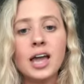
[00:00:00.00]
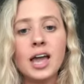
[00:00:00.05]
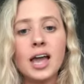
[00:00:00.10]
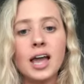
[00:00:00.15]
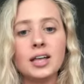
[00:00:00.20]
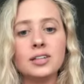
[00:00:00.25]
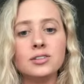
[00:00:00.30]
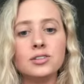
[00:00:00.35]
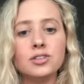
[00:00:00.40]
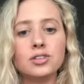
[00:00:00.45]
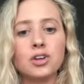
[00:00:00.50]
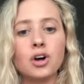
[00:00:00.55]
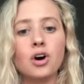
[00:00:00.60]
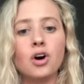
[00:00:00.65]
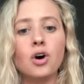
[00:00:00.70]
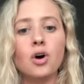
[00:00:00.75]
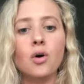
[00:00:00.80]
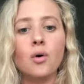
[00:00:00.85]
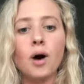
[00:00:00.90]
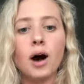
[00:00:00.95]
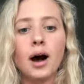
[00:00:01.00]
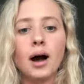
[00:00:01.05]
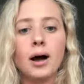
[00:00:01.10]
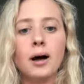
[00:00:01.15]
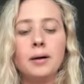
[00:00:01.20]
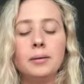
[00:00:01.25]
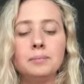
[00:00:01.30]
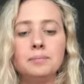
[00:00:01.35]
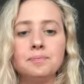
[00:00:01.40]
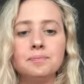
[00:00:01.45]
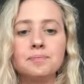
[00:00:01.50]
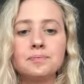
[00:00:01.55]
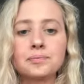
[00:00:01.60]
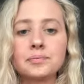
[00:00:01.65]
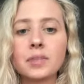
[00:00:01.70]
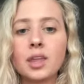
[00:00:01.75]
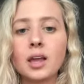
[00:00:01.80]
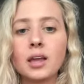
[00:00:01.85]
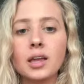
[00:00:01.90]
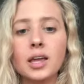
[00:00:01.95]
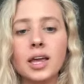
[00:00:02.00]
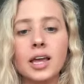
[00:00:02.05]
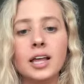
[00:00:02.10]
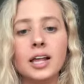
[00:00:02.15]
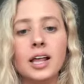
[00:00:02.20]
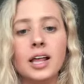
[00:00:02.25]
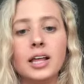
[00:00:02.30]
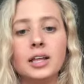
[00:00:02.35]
And so, um, it,